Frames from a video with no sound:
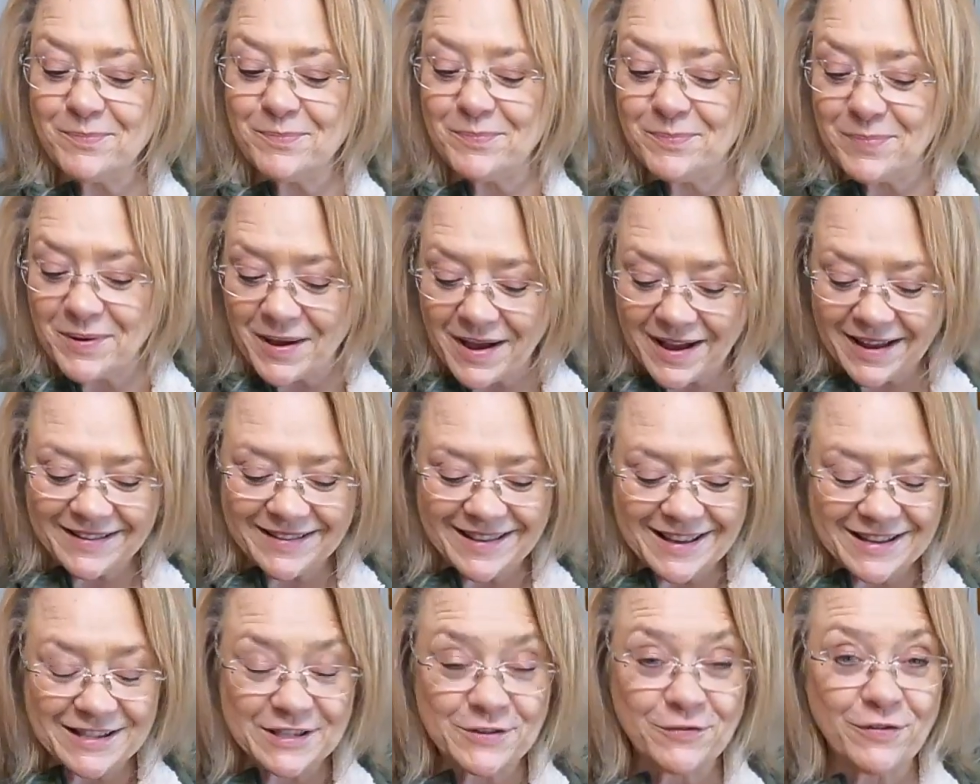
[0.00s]

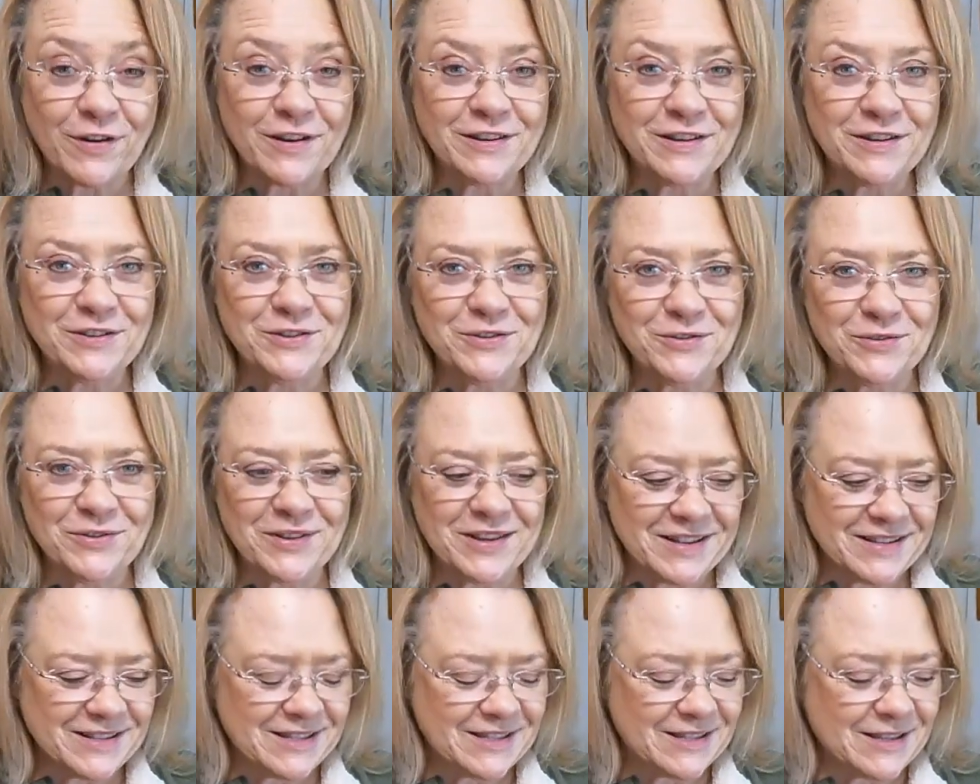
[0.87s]
But it's fun to do
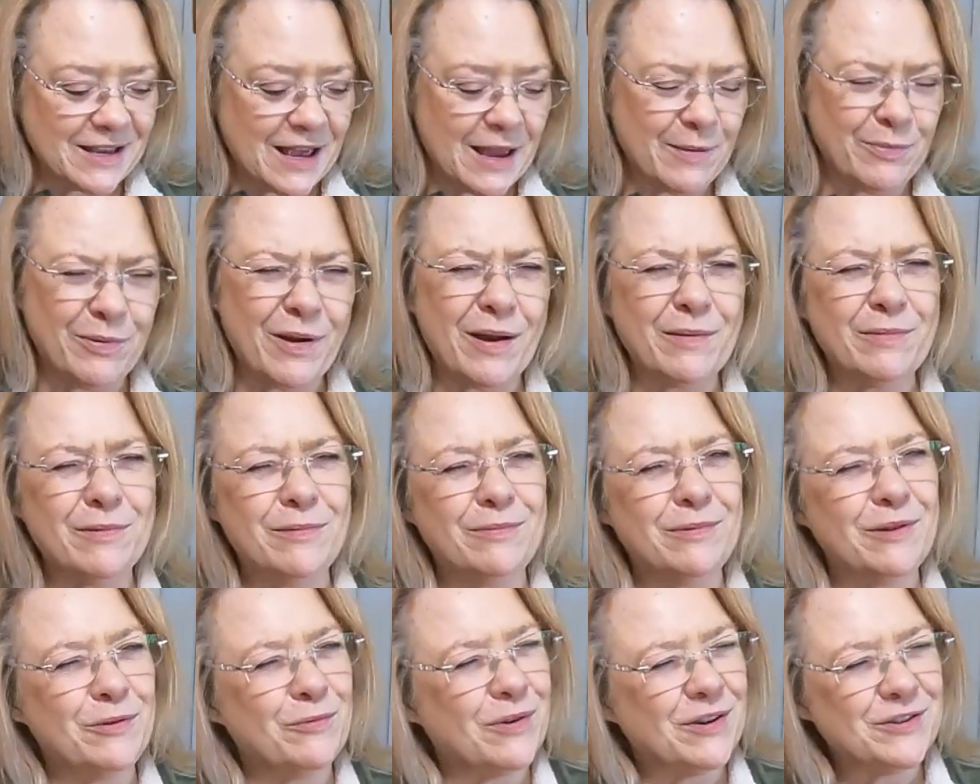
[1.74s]
this. I
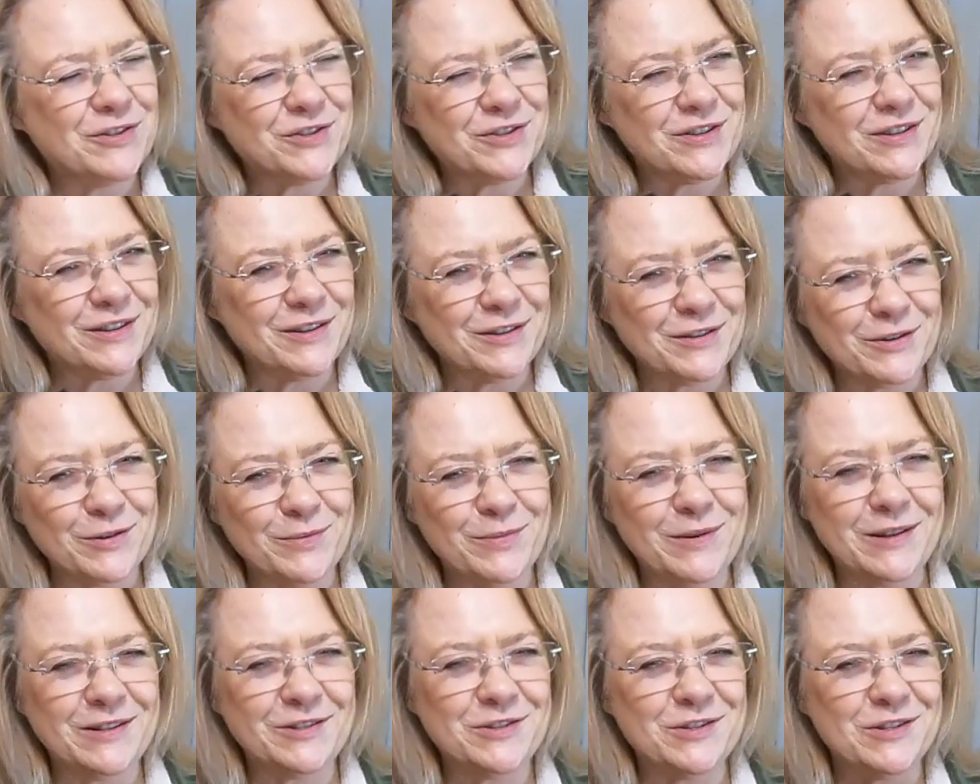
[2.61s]
probably rushed it a little
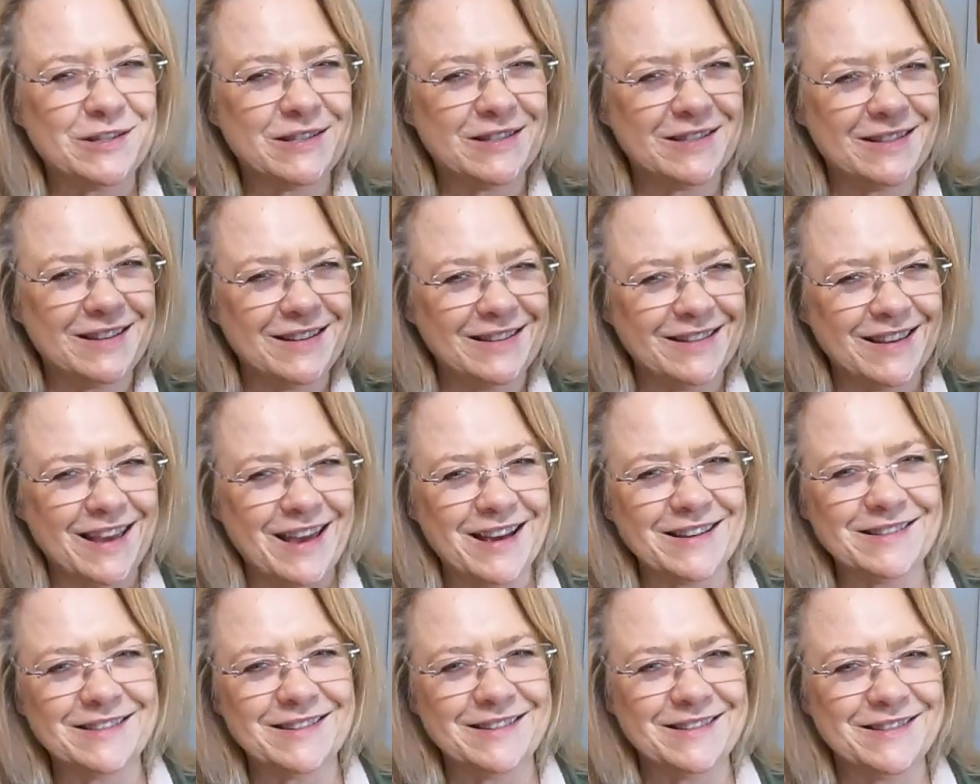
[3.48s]
bit just in the
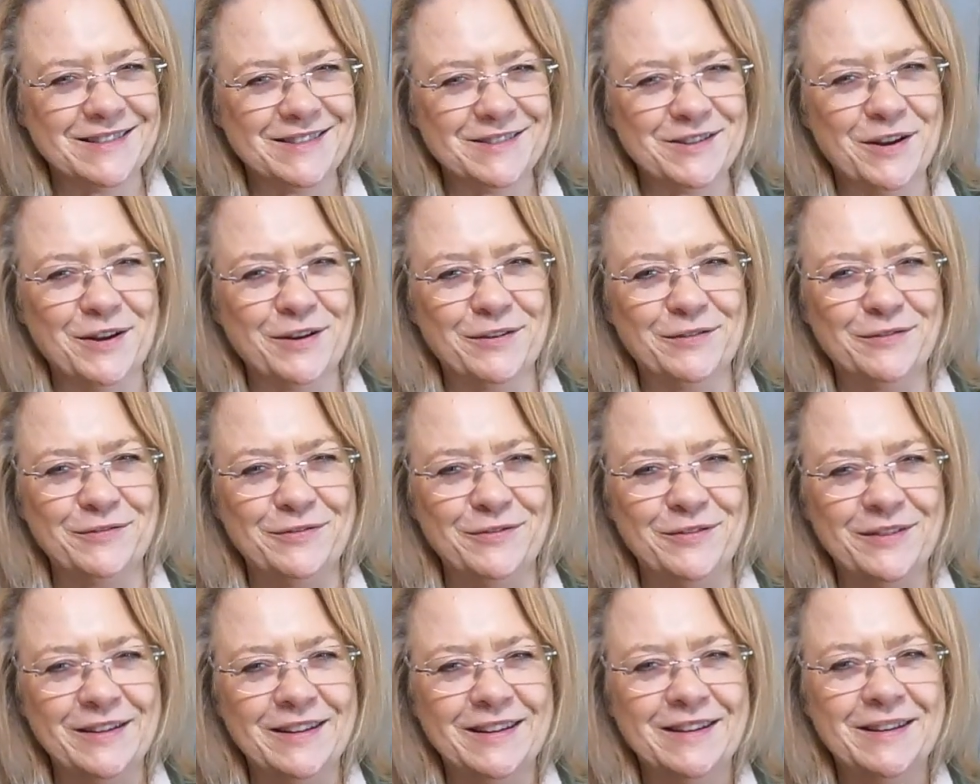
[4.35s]
essence of